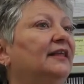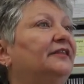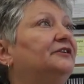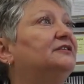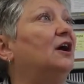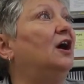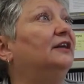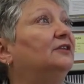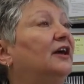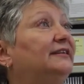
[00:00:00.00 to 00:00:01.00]
There's
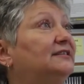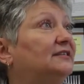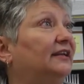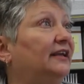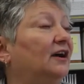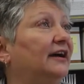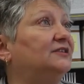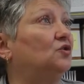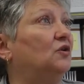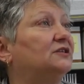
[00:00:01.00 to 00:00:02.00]
online study
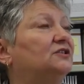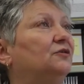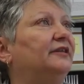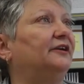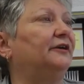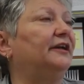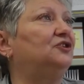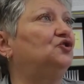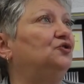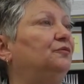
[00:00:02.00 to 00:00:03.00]
guides also that are
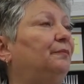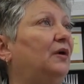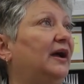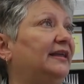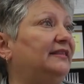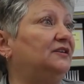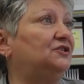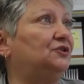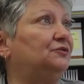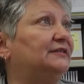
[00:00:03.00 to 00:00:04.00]
issued by
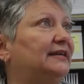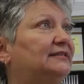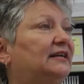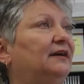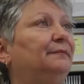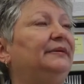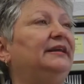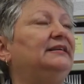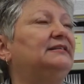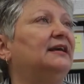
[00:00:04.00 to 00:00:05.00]
these two test
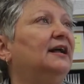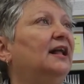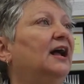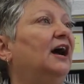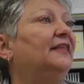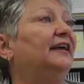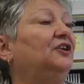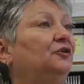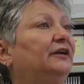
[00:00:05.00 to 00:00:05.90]
companies uh, that you